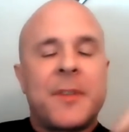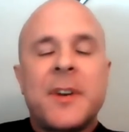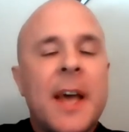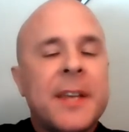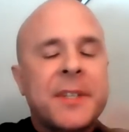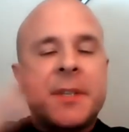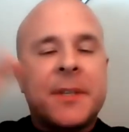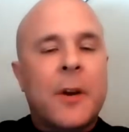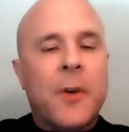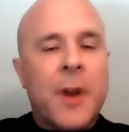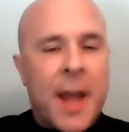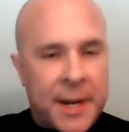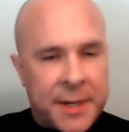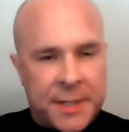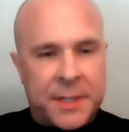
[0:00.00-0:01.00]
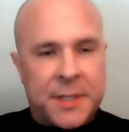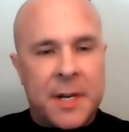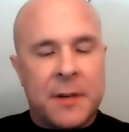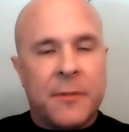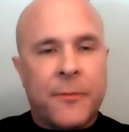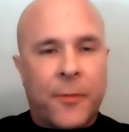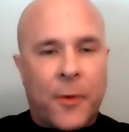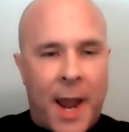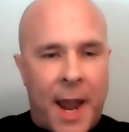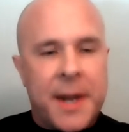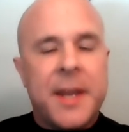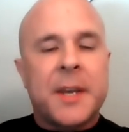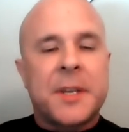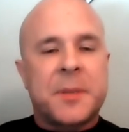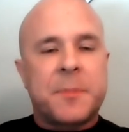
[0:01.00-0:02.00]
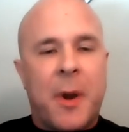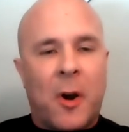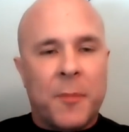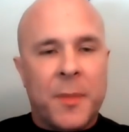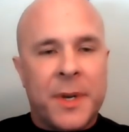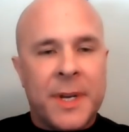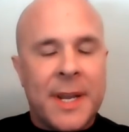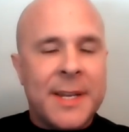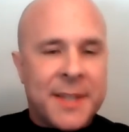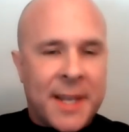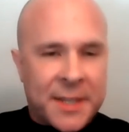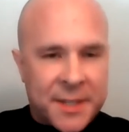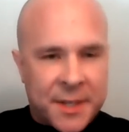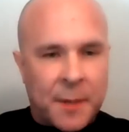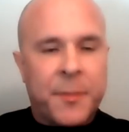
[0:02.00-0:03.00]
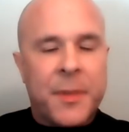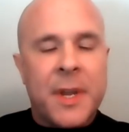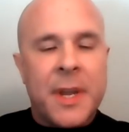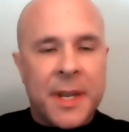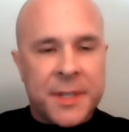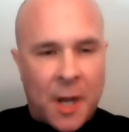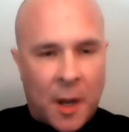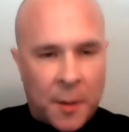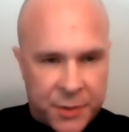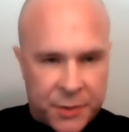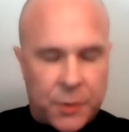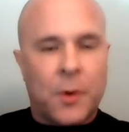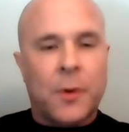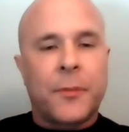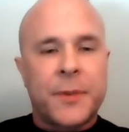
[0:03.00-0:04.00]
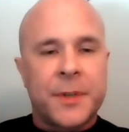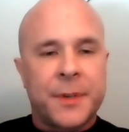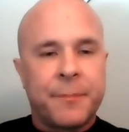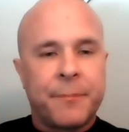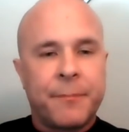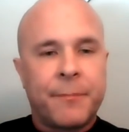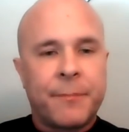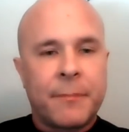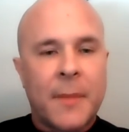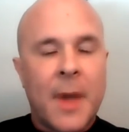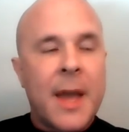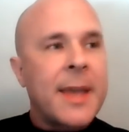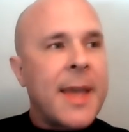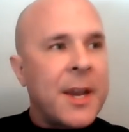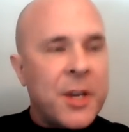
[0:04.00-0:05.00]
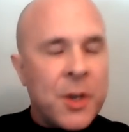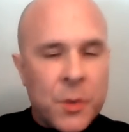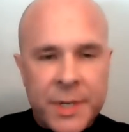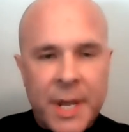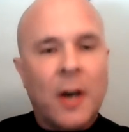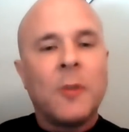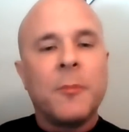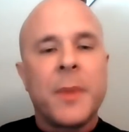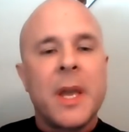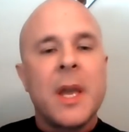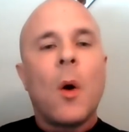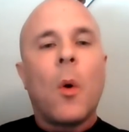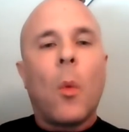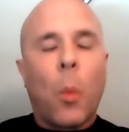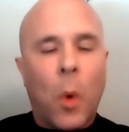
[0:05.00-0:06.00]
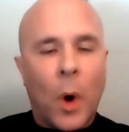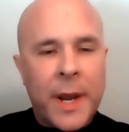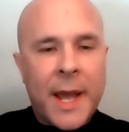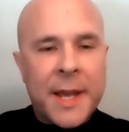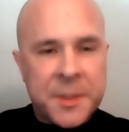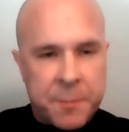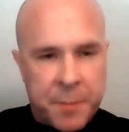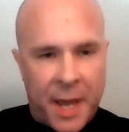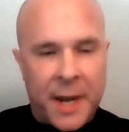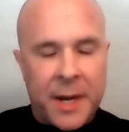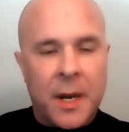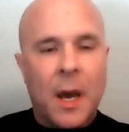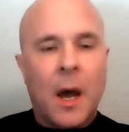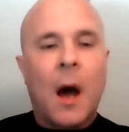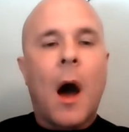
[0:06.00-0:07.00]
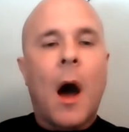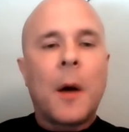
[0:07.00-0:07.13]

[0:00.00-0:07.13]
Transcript: The necessary antecedent for any experiment is that something is observed. Can you tell me what has been